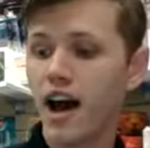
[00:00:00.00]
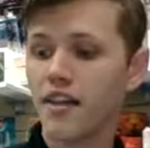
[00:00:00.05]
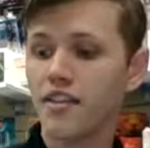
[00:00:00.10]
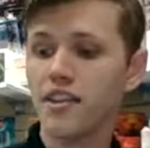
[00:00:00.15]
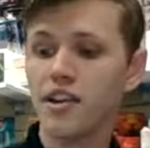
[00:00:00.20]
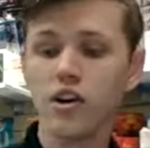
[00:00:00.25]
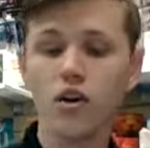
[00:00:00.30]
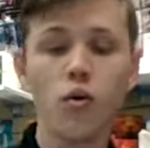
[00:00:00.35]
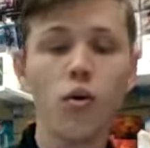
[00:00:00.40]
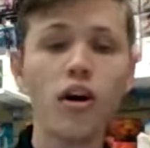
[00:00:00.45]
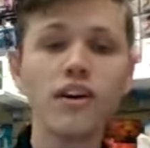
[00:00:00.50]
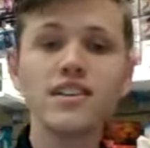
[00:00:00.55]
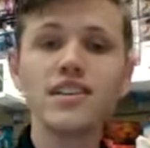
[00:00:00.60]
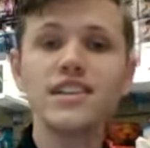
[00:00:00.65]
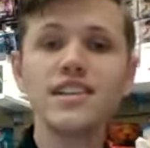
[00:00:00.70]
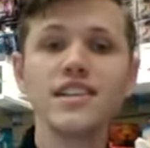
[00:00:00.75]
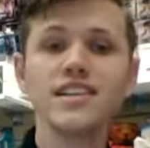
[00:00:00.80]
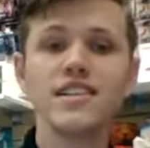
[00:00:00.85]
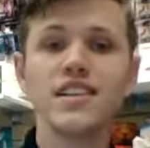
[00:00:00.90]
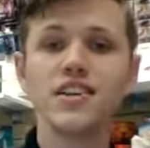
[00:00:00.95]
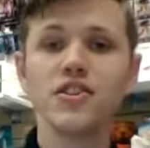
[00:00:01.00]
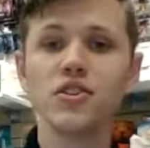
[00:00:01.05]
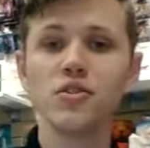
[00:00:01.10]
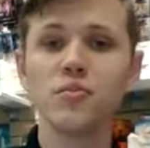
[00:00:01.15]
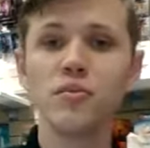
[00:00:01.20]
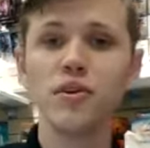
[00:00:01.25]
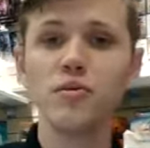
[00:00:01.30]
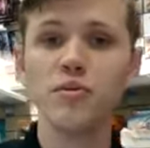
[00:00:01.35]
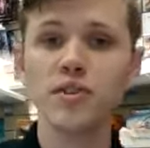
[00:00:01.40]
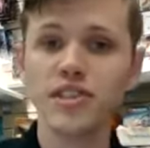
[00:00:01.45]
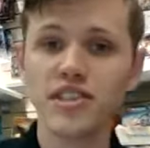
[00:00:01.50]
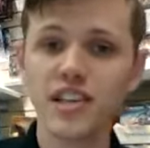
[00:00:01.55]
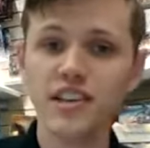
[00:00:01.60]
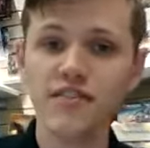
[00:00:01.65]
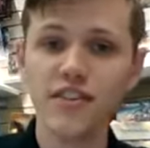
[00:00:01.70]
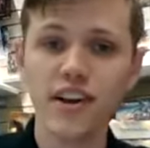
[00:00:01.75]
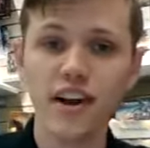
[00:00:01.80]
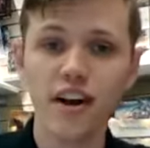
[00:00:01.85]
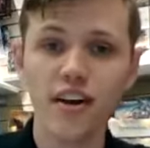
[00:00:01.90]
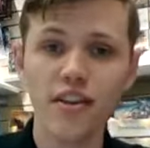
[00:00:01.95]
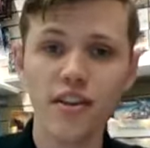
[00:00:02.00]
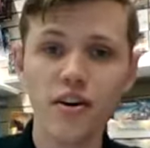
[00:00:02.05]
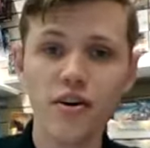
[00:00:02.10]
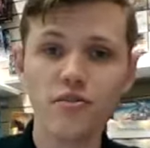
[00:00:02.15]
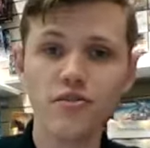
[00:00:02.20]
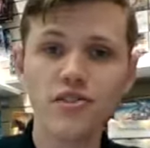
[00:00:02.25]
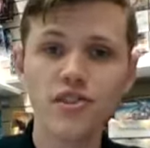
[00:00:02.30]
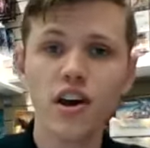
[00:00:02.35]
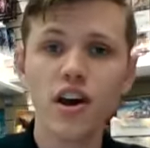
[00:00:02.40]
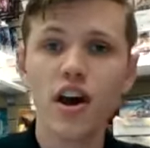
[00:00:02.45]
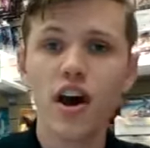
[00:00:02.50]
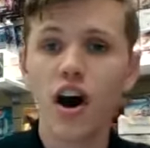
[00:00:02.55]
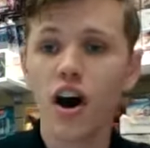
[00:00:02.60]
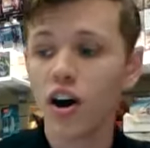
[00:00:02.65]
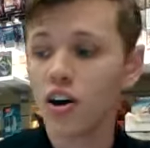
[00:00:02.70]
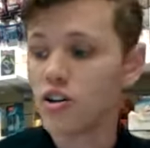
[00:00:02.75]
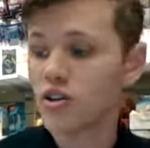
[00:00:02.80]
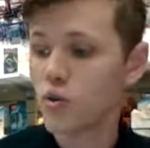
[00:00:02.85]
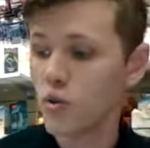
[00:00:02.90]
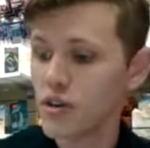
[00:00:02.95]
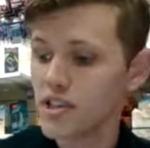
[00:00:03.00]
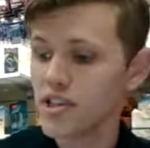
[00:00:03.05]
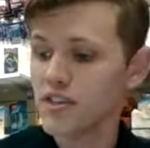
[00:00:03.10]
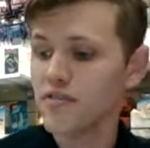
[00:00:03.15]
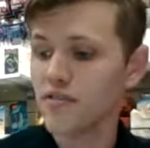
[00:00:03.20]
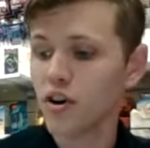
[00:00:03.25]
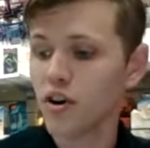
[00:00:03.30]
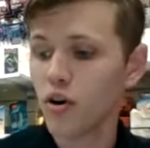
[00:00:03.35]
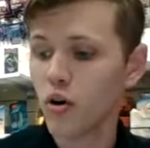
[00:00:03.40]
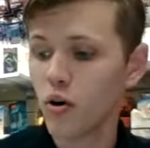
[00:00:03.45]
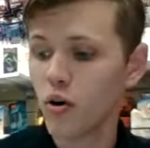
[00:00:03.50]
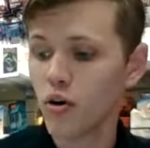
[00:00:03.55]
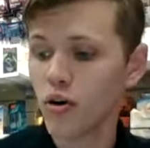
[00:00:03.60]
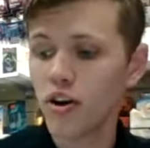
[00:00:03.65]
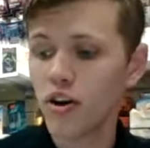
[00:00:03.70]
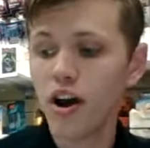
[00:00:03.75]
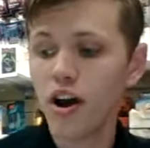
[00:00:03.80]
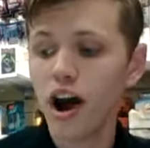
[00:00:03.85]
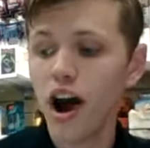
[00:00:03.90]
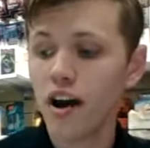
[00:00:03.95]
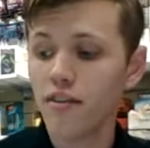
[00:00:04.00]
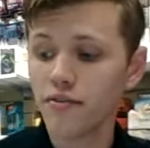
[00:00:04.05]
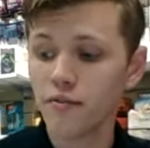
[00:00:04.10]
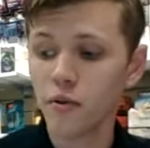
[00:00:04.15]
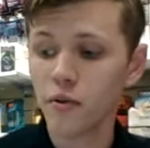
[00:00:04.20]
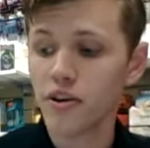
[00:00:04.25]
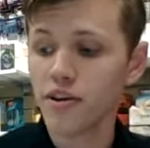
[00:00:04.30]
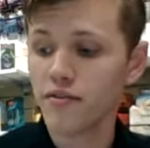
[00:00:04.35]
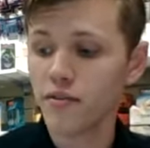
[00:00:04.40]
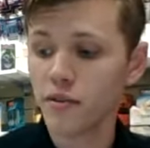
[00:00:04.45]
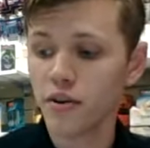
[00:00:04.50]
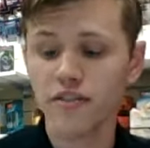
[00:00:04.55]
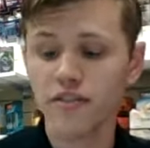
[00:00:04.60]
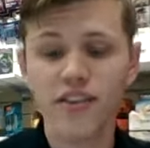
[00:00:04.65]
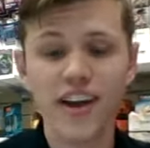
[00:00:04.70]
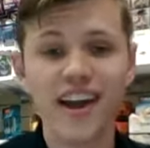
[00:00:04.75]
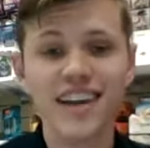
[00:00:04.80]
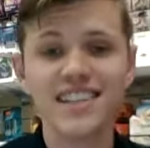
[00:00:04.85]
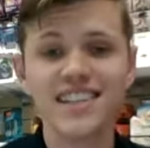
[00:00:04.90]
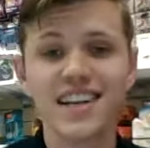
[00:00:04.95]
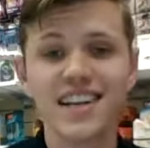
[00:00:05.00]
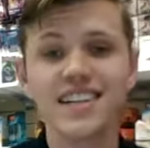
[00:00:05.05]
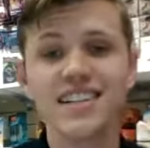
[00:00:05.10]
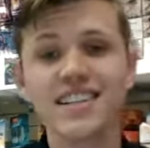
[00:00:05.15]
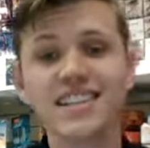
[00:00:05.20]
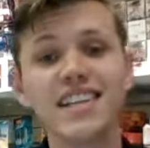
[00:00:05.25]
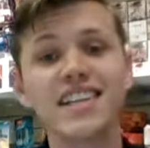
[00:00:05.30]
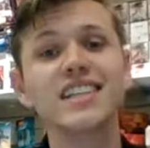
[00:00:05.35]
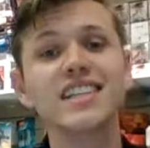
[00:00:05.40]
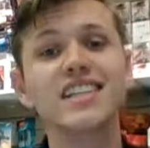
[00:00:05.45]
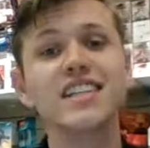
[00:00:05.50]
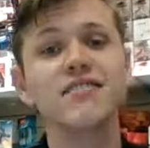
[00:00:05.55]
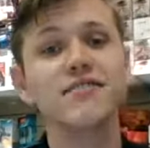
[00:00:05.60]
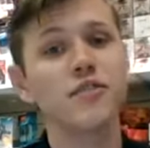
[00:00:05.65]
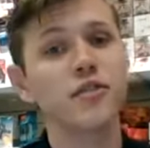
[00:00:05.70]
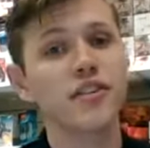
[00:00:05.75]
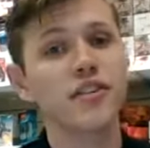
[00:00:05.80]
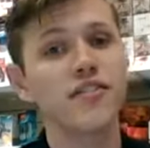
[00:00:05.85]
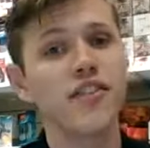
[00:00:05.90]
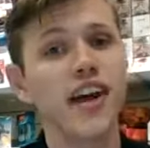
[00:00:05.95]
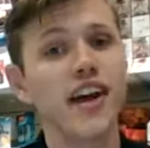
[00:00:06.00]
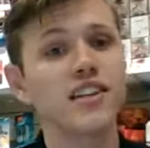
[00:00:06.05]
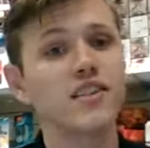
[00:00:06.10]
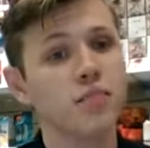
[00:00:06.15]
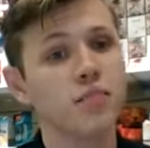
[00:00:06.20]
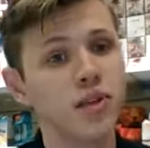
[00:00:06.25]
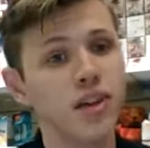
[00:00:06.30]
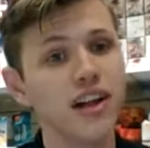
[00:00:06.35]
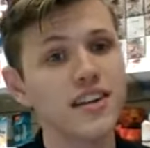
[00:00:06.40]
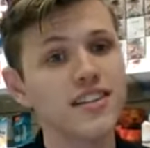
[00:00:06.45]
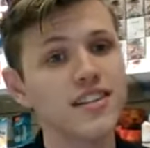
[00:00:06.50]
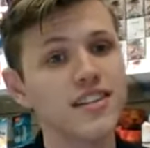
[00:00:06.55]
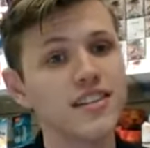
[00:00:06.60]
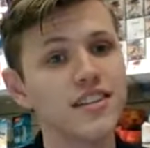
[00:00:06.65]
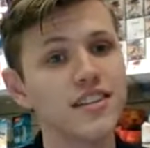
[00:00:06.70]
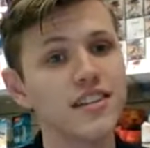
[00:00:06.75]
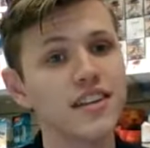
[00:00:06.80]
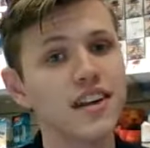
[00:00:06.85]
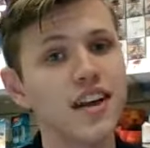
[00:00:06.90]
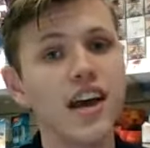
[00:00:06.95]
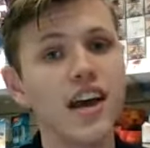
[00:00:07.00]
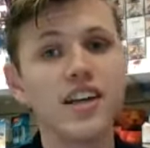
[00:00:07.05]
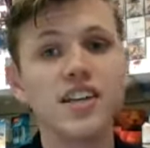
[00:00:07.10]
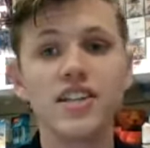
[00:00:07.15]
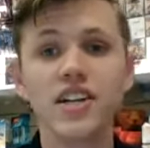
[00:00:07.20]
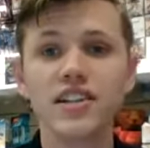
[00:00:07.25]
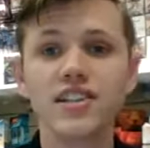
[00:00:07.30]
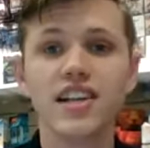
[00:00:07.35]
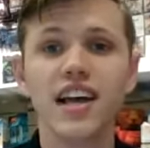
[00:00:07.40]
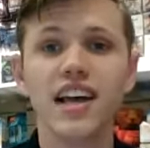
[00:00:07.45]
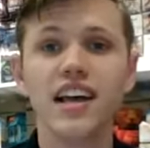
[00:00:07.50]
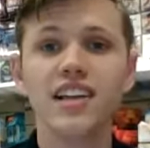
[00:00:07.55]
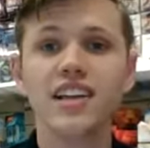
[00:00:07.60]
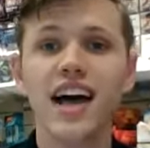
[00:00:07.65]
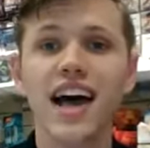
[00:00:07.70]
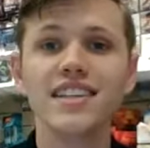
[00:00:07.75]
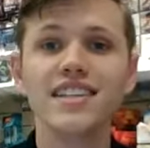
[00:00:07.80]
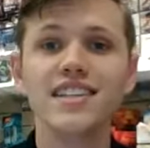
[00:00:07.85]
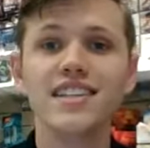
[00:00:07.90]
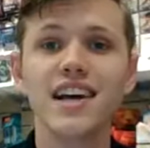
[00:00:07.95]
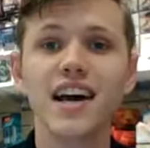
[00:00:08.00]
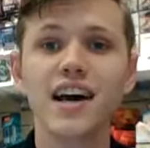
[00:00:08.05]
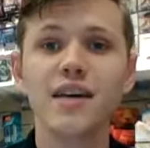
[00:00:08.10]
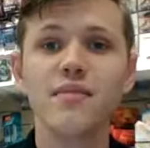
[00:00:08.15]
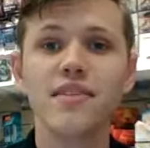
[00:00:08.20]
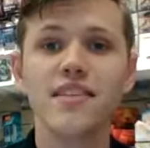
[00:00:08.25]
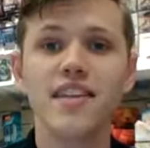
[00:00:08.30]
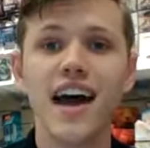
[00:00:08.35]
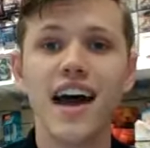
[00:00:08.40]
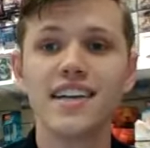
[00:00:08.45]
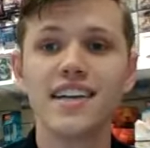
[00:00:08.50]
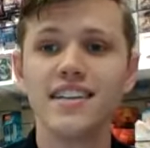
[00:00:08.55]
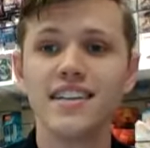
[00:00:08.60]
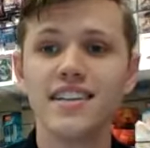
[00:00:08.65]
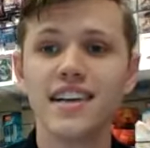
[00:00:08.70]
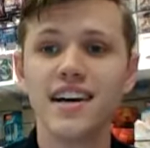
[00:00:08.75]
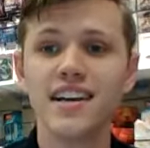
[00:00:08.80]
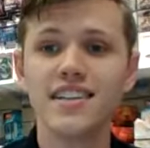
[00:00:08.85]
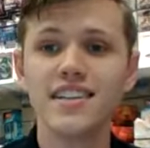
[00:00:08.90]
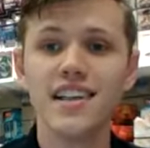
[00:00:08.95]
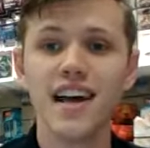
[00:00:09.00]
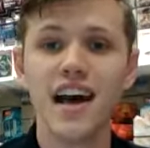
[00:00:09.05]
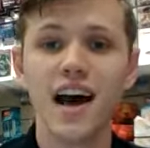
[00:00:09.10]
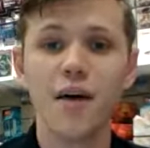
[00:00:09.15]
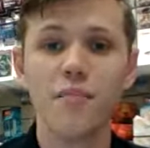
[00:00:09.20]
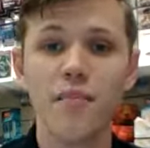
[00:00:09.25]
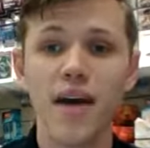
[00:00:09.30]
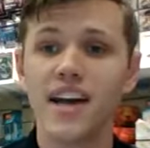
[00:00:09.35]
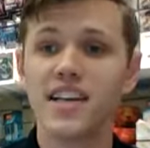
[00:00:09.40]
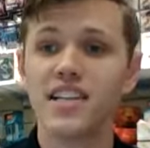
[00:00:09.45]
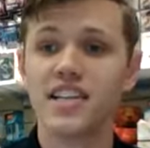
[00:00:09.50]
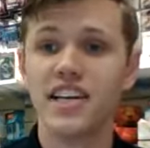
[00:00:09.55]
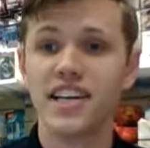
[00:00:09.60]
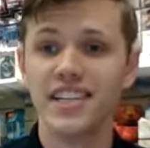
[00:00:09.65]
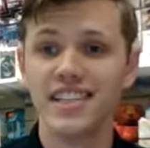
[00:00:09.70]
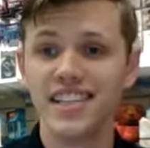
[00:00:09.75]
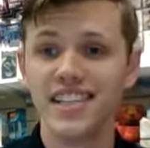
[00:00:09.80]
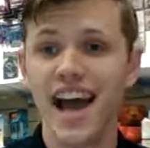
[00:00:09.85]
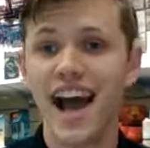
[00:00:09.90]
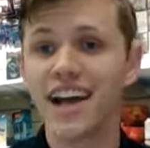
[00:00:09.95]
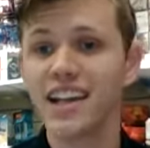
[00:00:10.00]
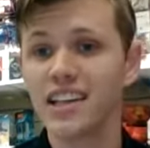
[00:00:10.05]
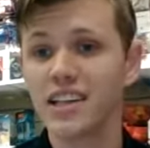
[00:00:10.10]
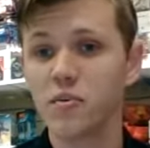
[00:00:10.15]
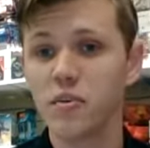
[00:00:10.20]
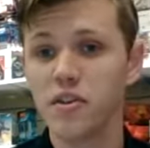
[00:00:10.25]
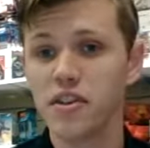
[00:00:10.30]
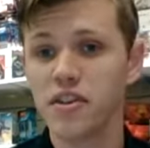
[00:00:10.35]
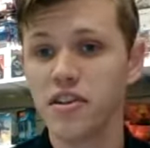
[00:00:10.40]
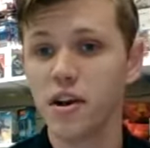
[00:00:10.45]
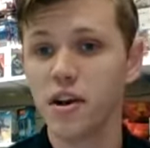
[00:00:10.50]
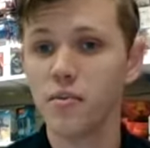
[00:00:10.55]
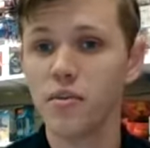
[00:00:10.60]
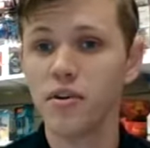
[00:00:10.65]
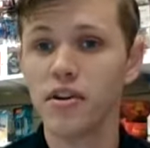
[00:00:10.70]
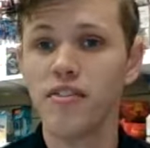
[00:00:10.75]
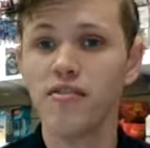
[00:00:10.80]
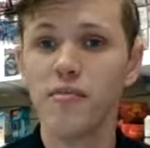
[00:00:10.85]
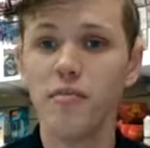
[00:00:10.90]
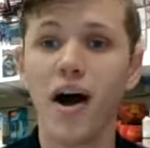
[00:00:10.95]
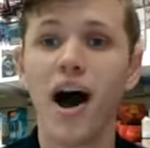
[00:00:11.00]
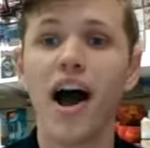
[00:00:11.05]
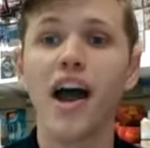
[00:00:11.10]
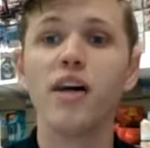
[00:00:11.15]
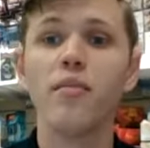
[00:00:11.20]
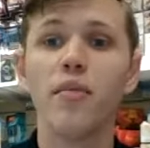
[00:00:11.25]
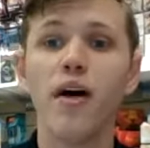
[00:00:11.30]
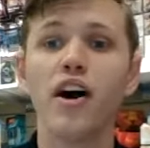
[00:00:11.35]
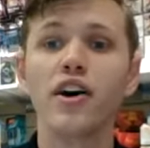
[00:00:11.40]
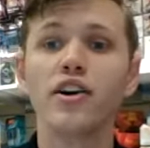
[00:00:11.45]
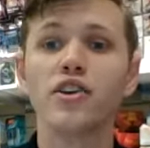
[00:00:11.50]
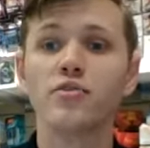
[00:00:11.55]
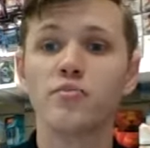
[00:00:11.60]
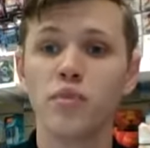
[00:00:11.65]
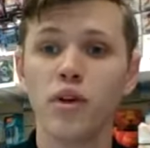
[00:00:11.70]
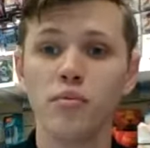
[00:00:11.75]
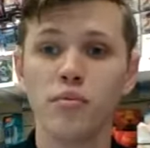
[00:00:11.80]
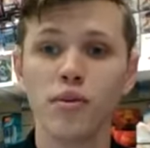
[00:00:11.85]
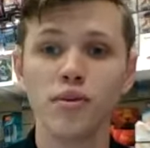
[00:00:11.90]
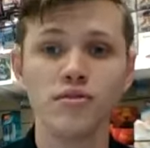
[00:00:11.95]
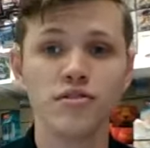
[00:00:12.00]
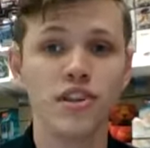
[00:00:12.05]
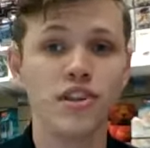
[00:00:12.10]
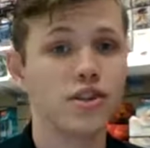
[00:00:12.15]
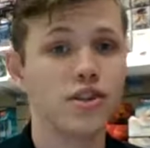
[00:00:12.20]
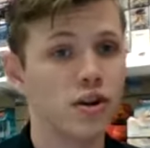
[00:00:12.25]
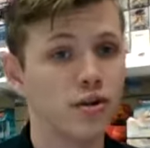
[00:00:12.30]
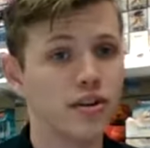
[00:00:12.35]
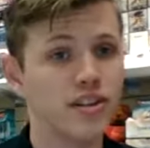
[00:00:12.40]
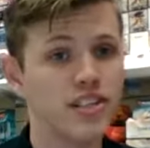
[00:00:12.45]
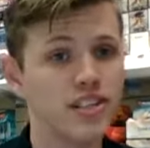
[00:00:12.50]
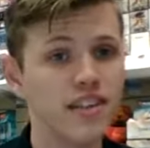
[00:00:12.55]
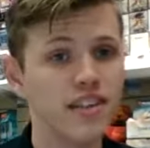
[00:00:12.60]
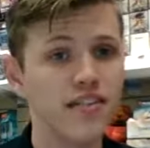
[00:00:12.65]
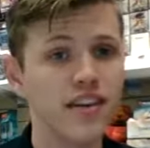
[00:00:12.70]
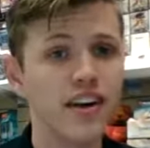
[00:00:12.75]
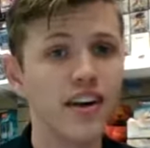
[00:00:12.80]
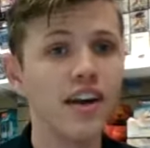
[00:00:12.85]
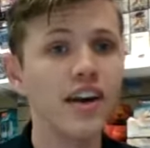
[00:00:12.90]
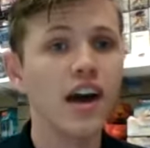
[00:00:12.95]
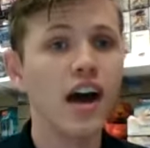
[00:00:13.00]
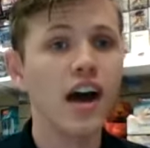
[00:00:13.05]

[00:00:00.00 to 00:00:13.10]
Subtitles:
The quantities that you'll be receiving on those are 20 for core, 40 for advanced, and 60 for advanced plus. Just like last time, that does match exactly with the number of buy a box promos that you're receiving.